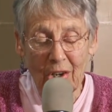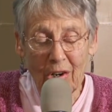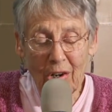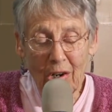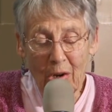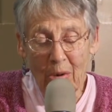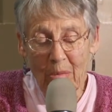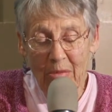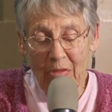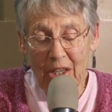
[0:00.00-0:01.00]
Our
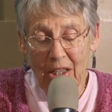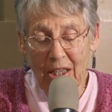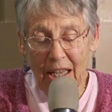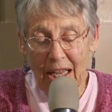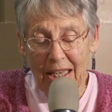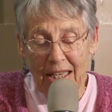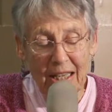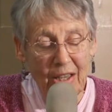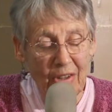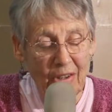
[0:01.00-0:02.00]
home field had
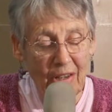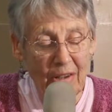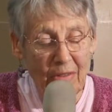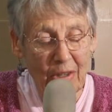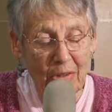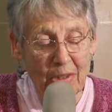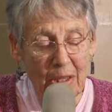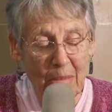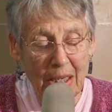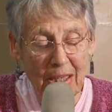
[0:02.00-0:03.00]
neither of those
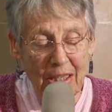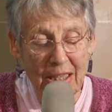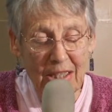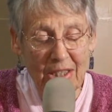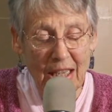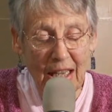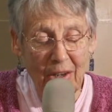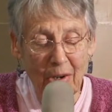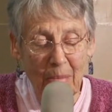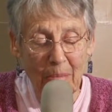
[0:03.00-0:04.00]
amenities,
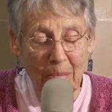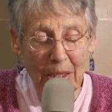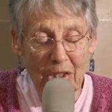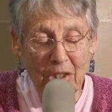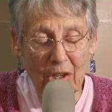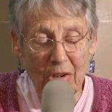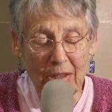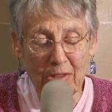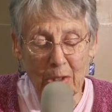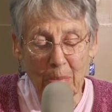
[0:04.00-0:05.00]
and our busload
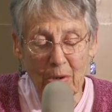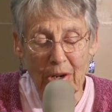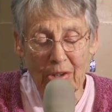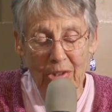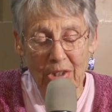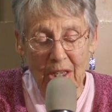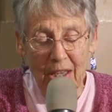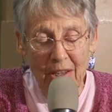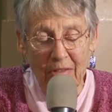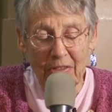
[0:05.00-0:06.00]
of supporters
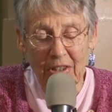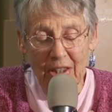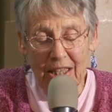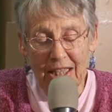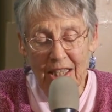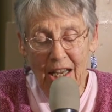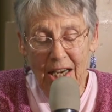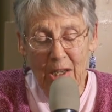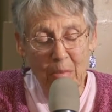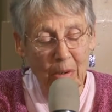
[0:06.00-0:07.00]
filled a
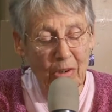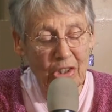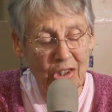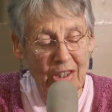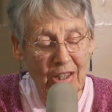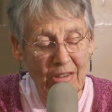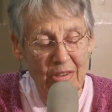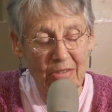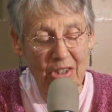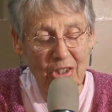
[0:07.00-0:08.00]
tiny portion of
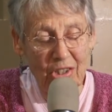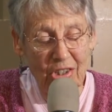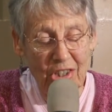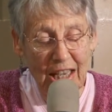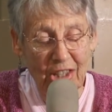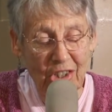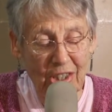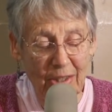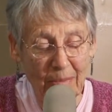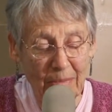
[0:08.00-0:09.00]
the visitor
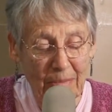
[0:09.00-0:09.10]
section